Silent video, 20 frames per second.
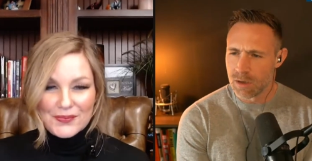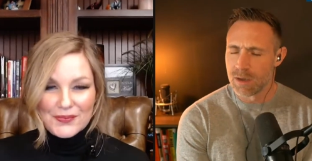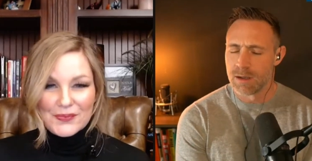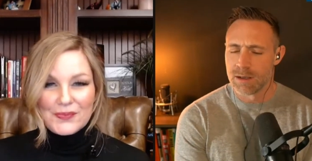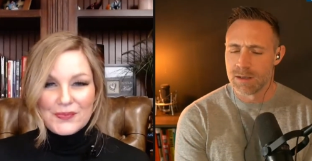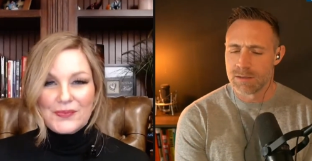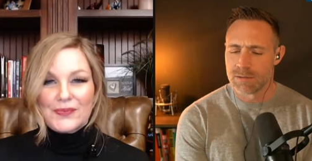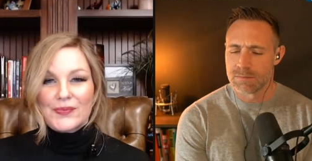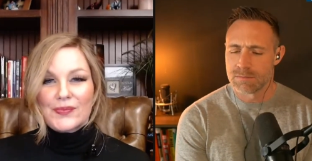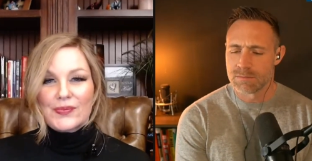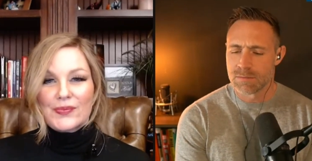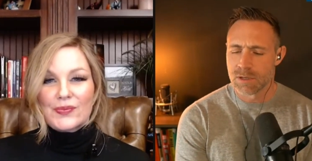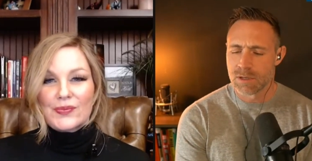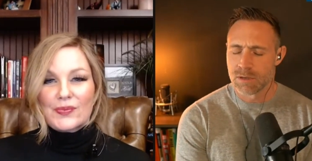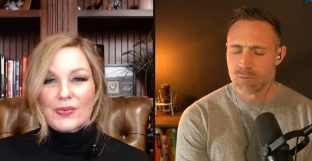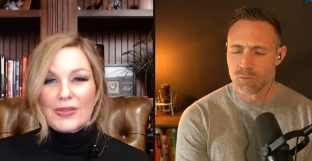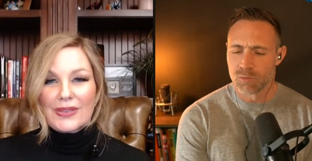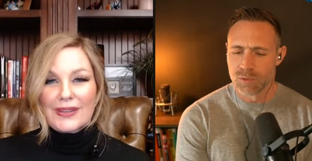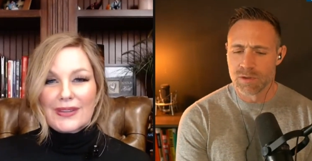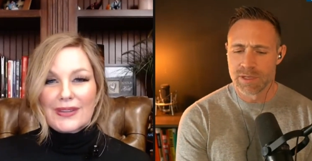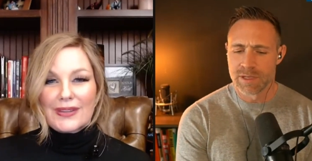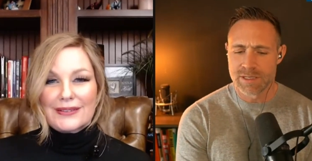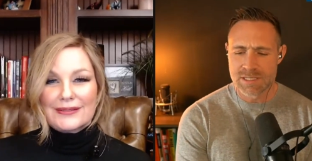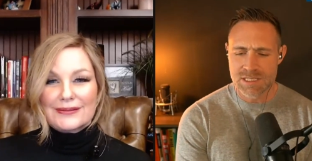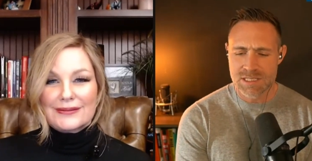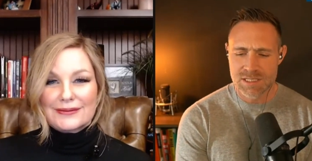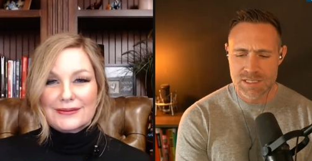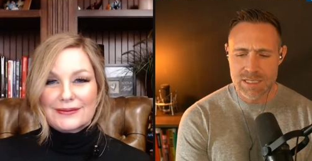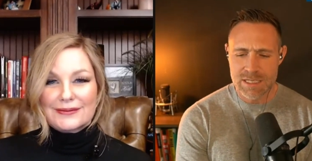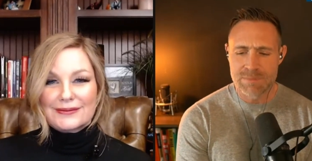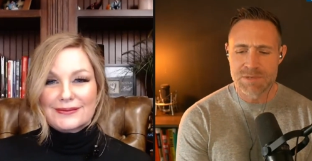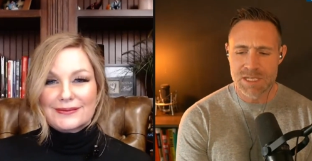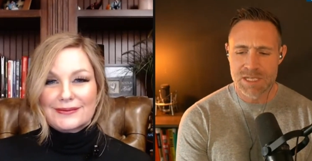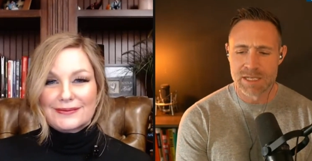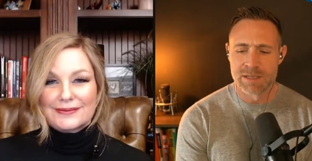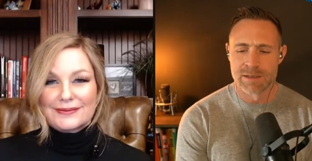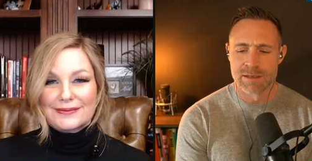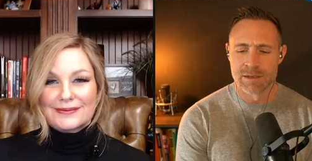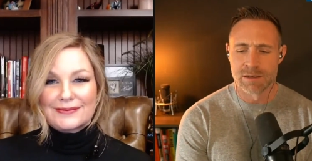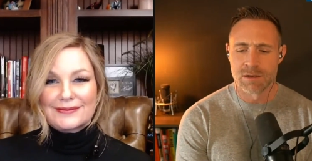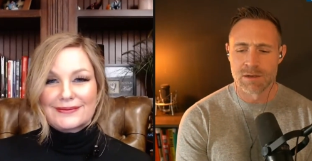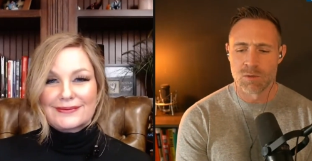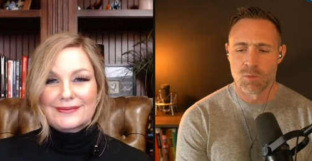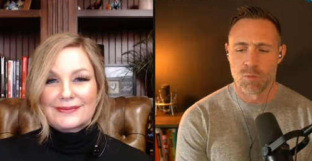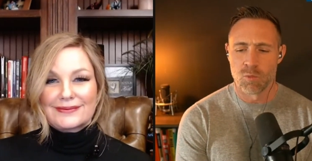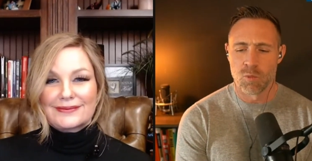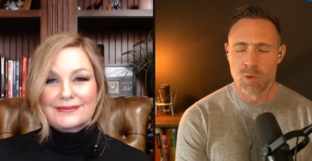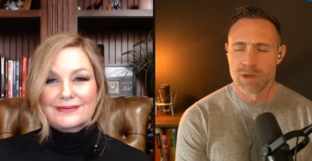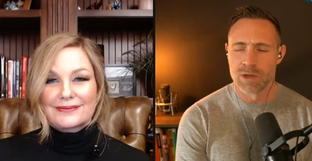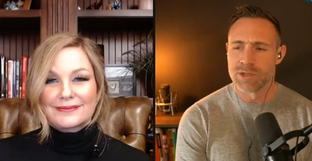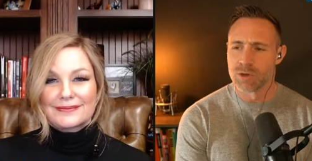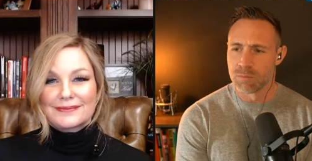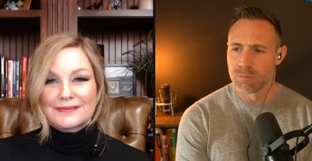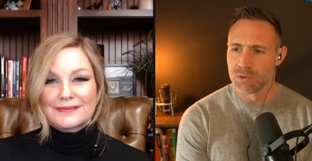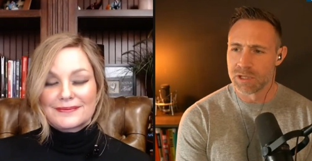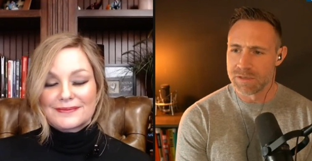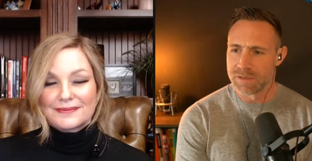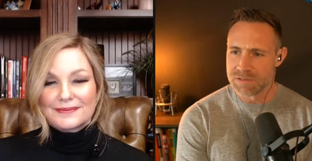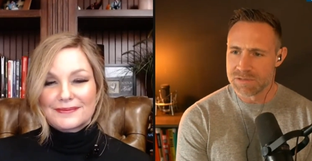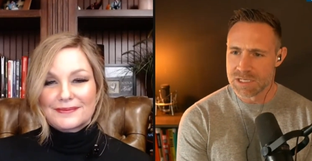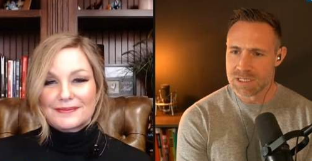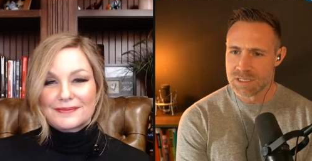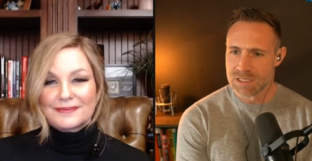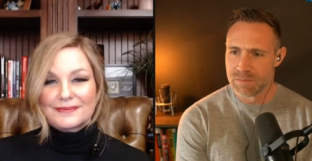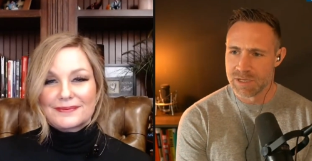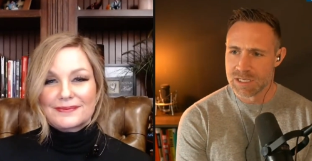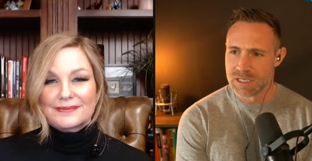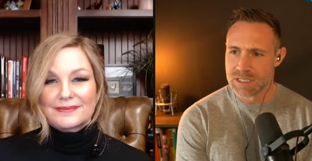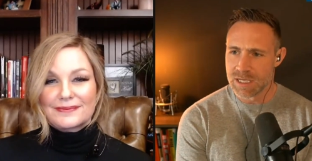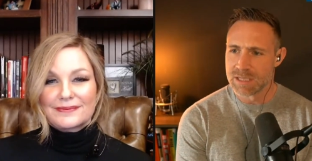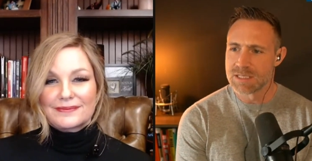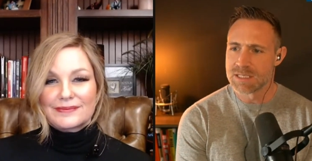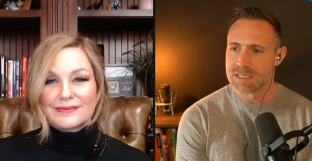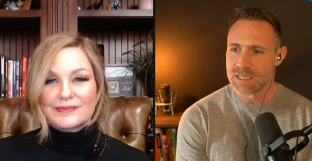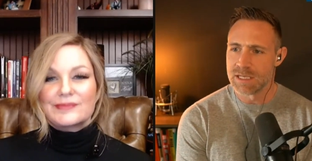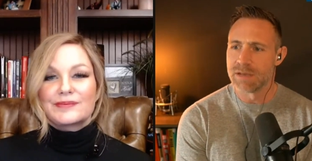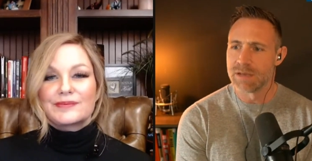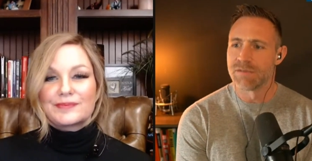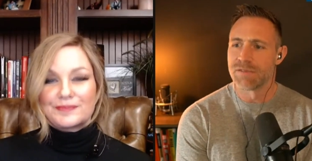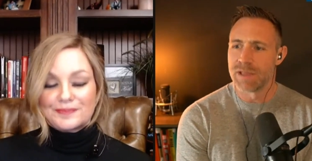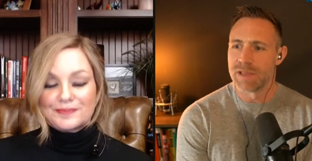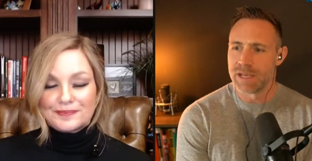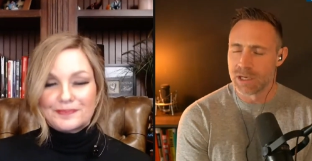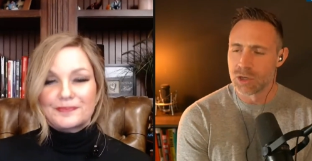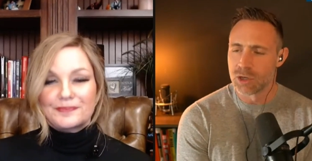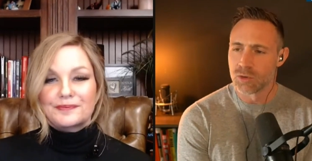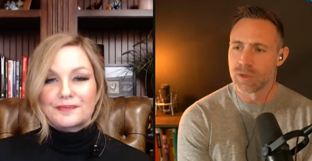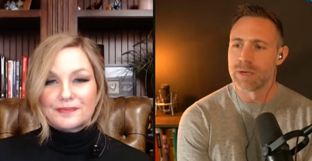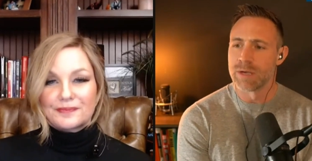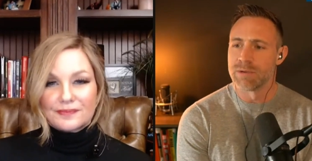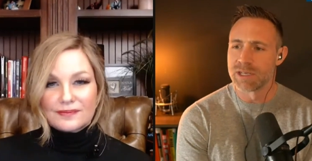Speaker 1: uh, really steeped in what your belief system is and see if they agree.